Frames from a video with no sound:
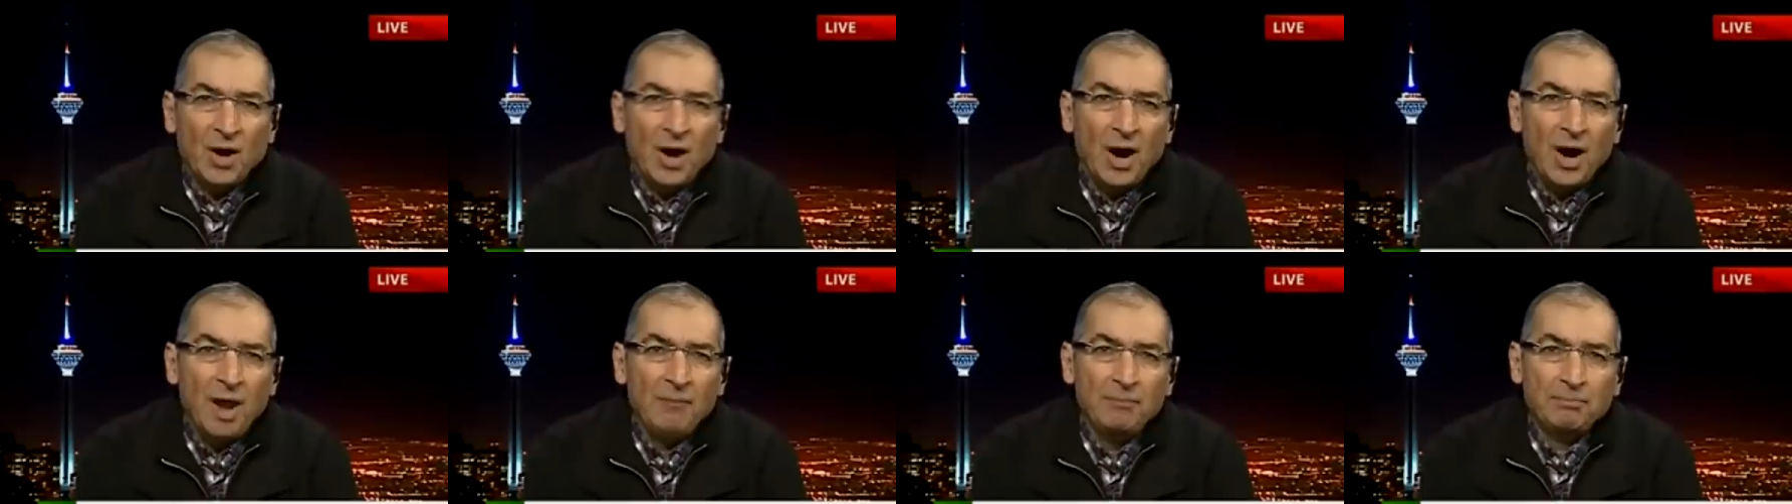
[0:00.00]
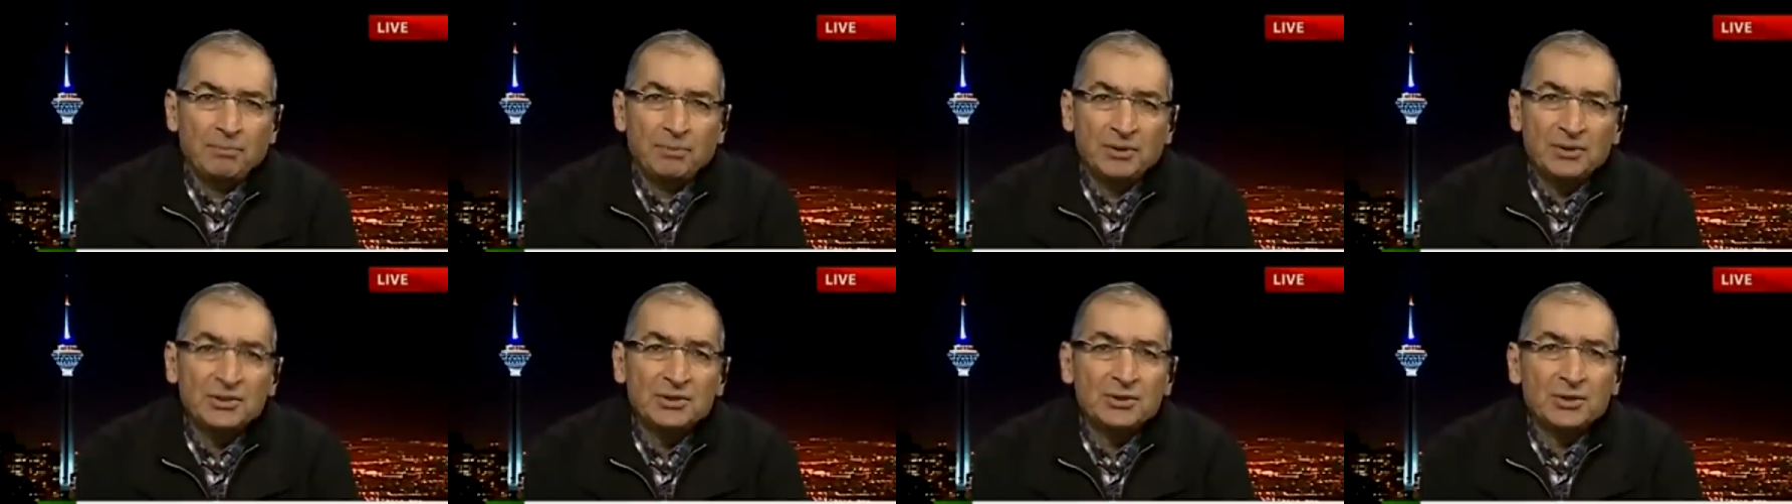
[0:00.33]
I
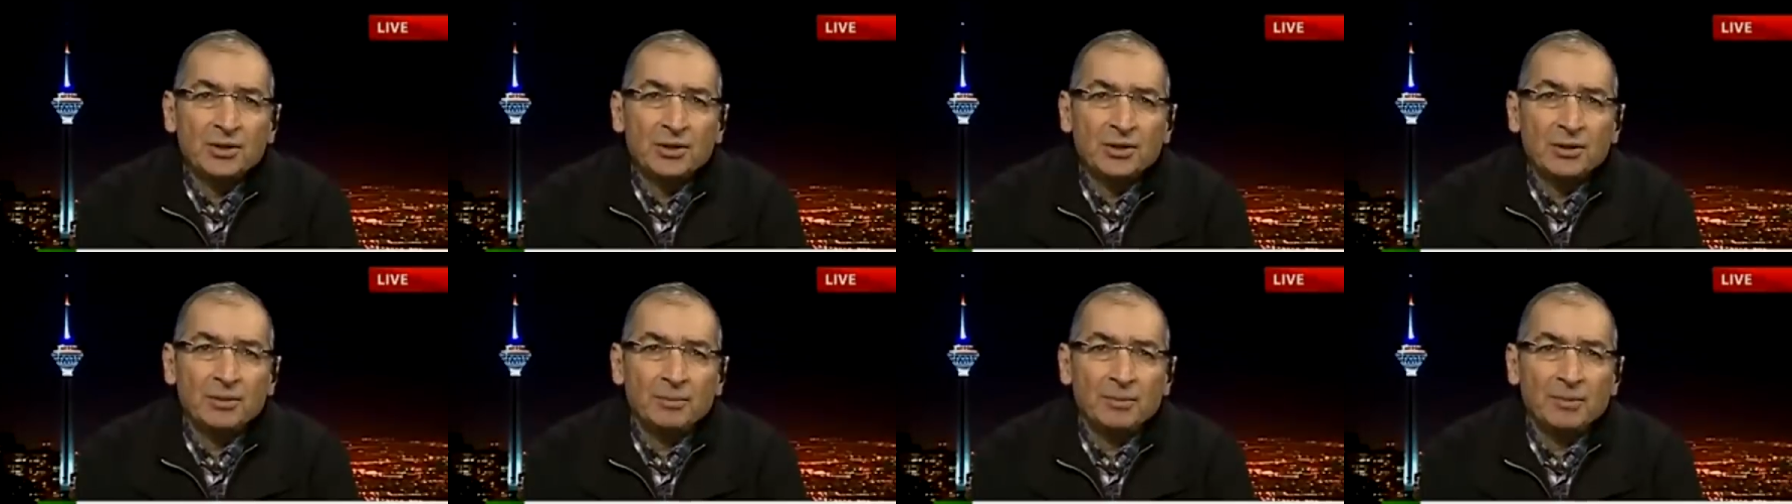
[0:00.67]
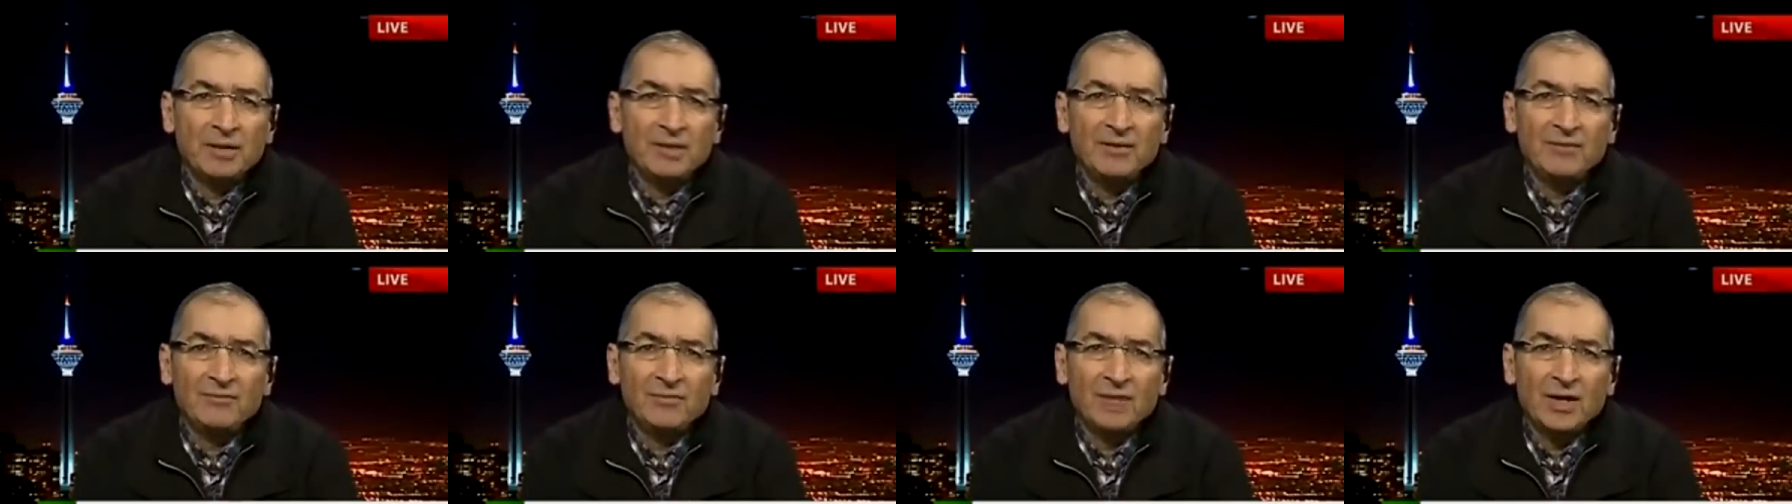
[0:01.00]
personally
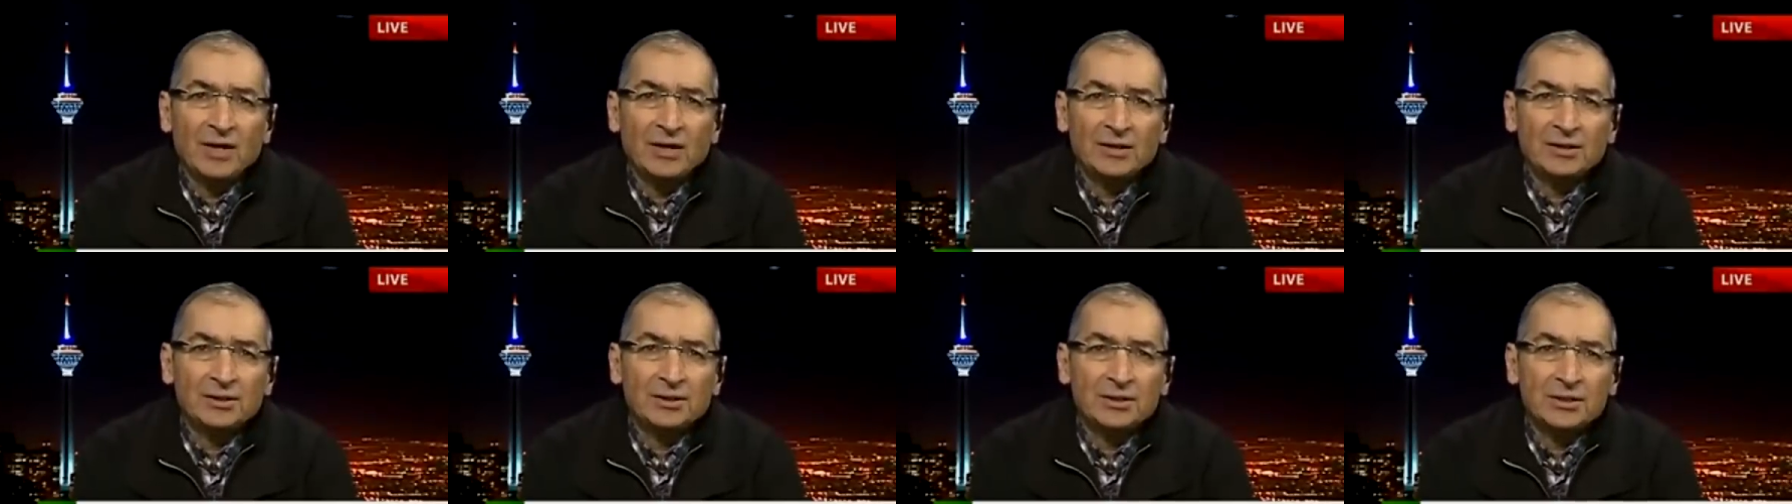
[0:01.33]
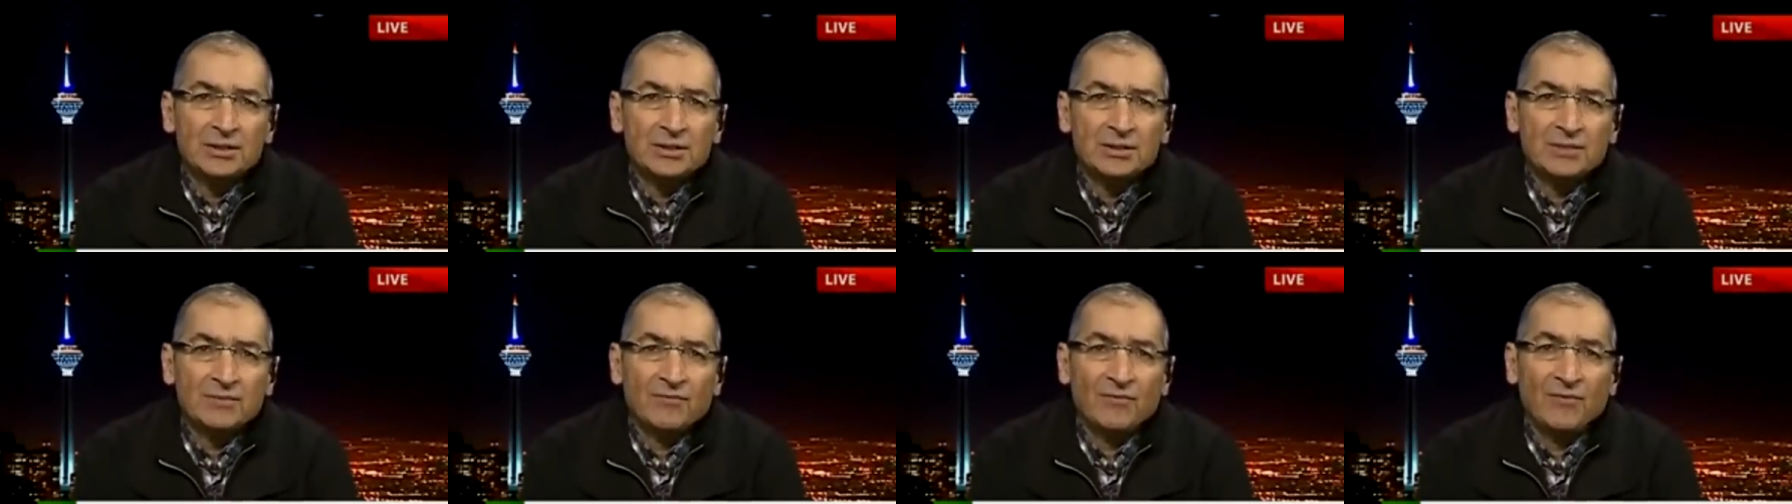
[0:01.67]
believe that it
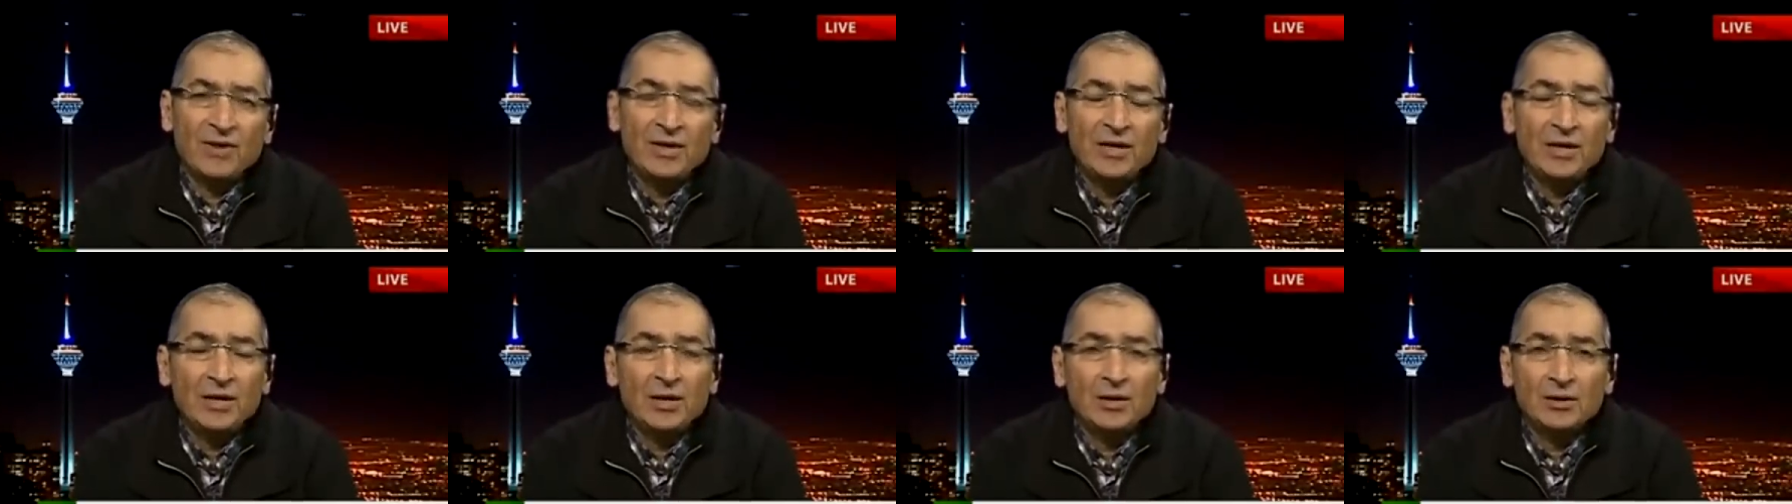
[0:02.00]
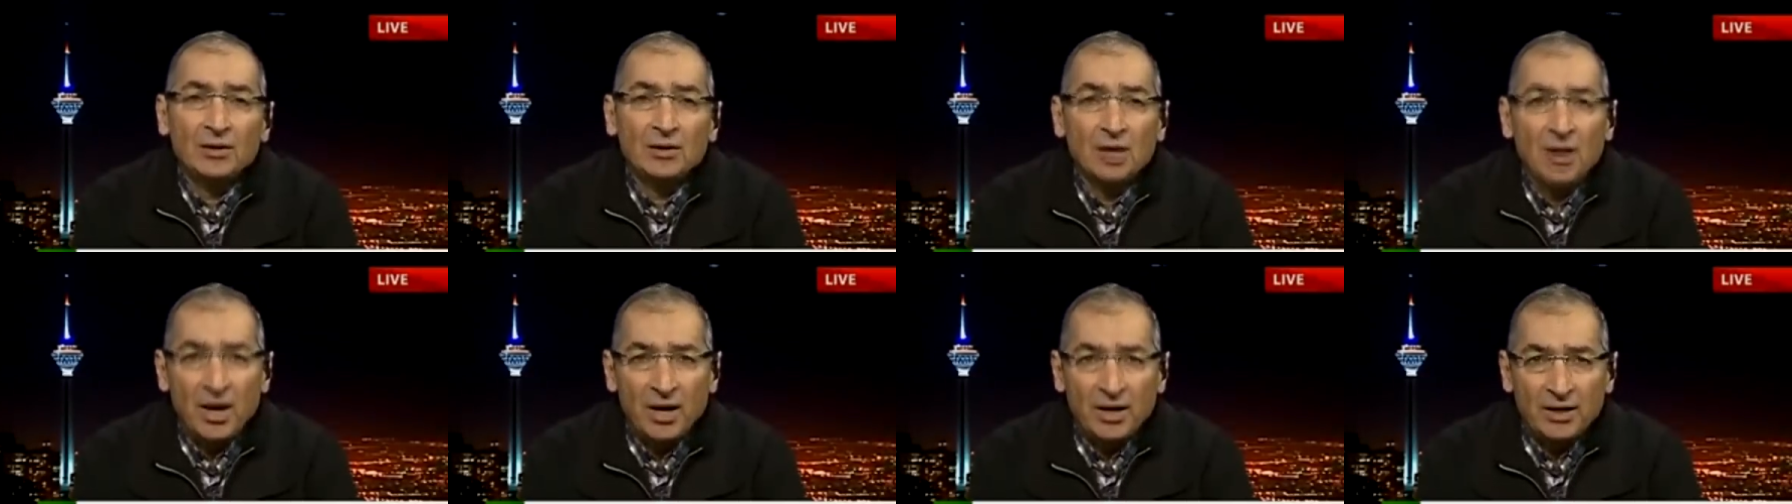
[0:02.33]
is very
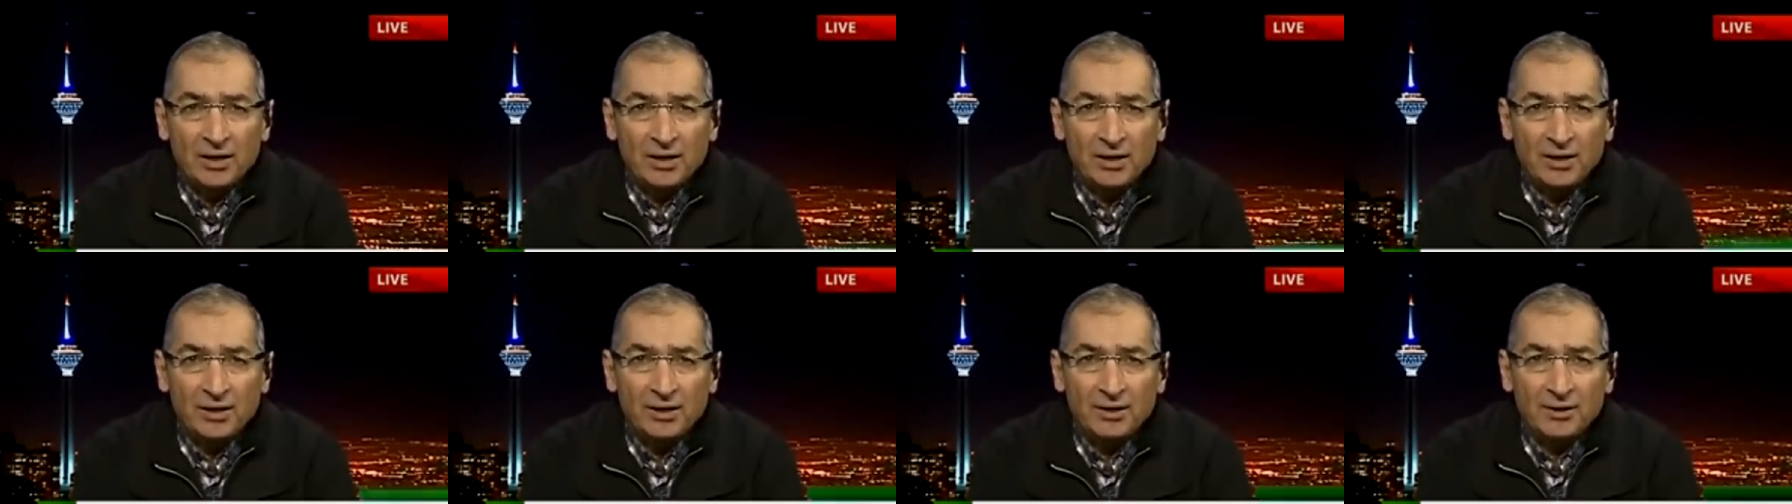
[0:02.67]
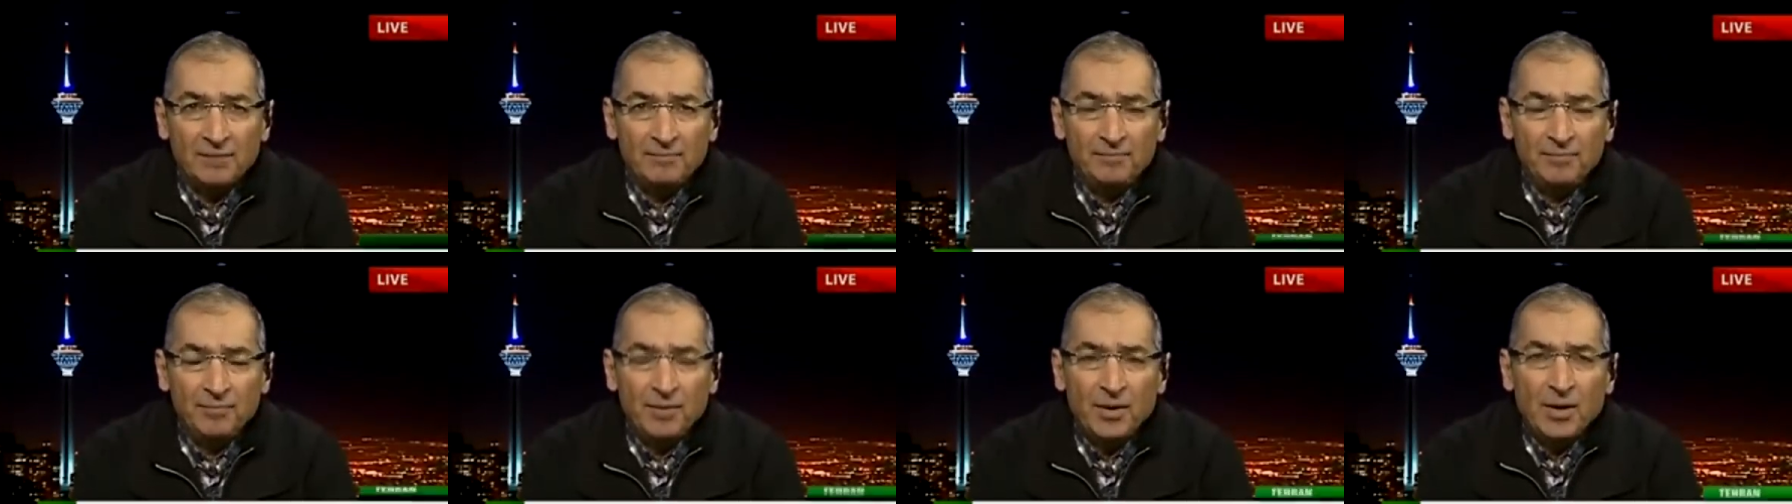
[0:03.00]
unlikely